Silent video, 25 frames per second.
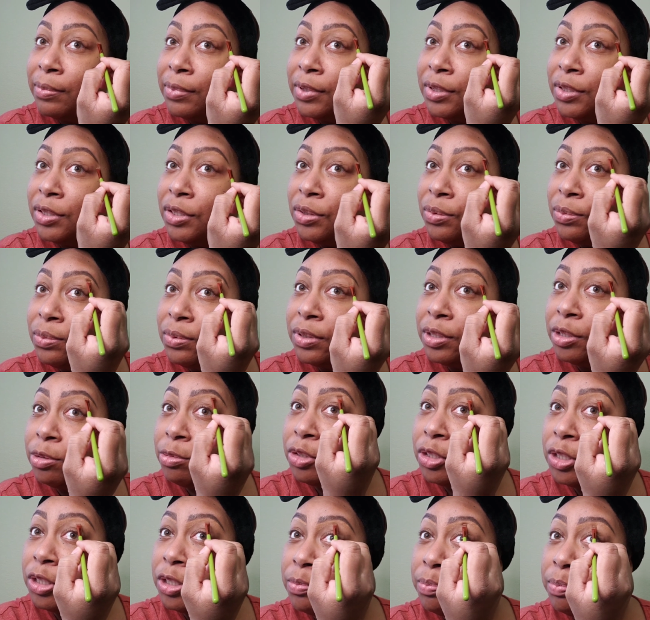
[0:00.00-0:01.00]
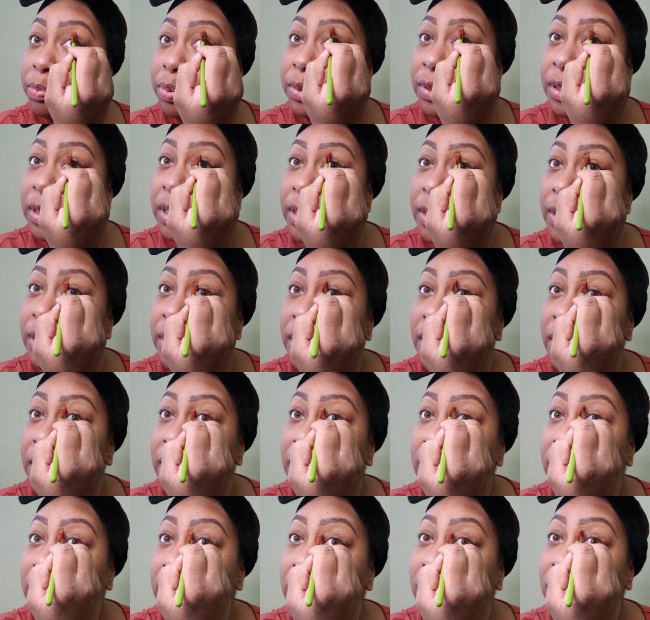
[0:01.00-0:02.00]
But you want to just blend
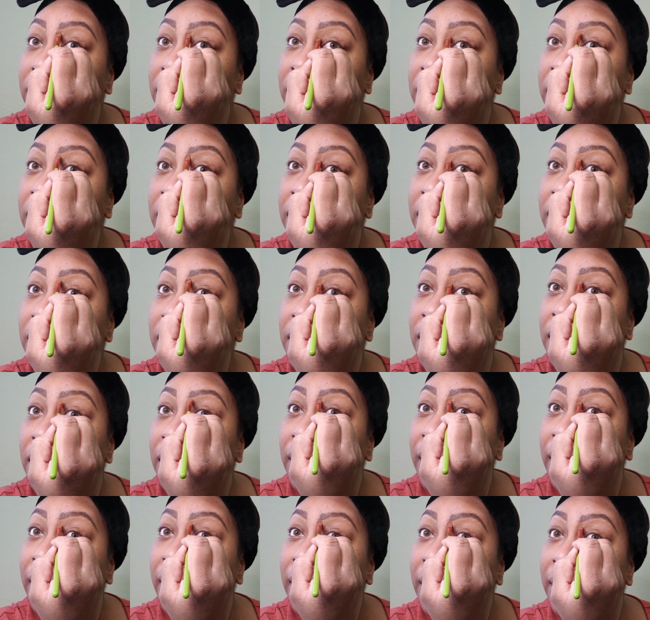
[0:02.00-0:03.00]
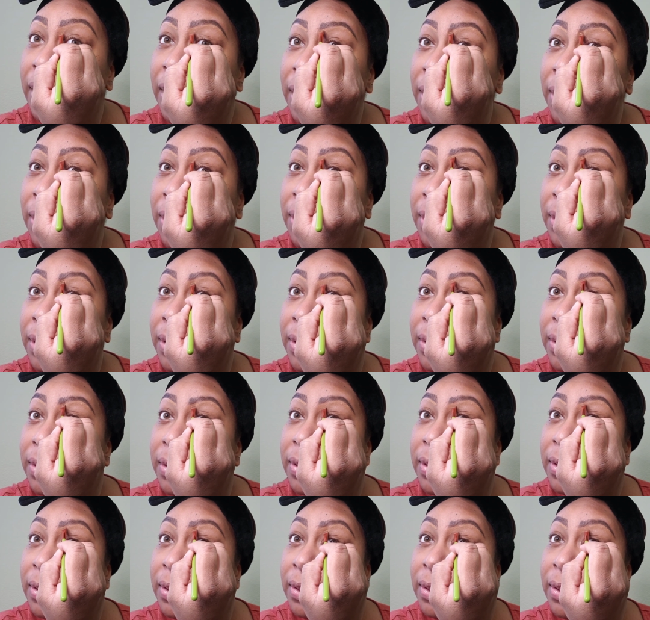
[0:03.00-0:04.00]
that down into your eye
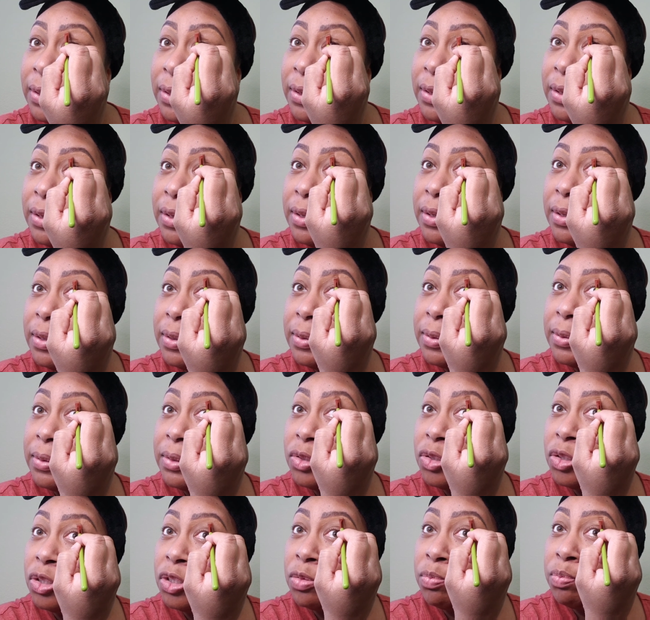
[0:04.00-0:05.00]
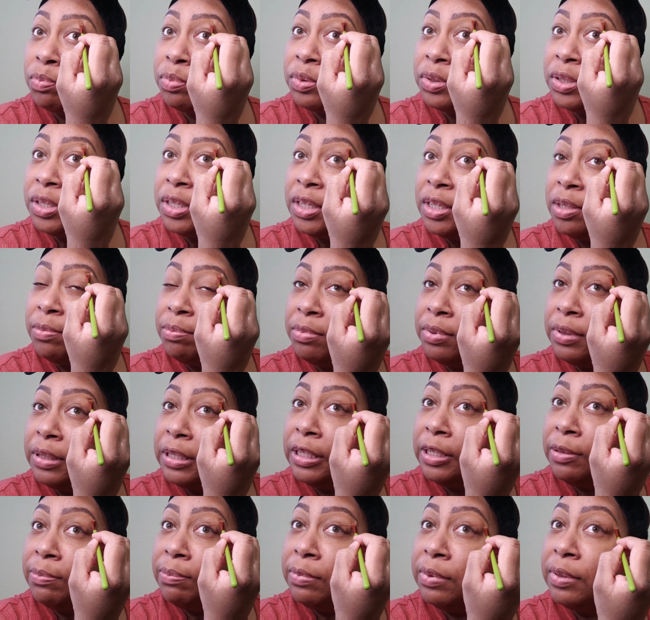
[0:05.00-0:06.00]
area. Just blend,
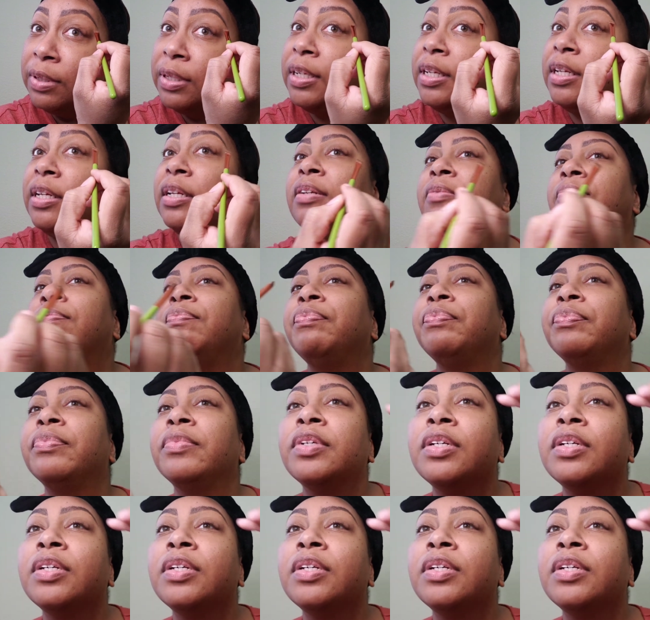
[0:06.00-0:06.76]
blend, blend.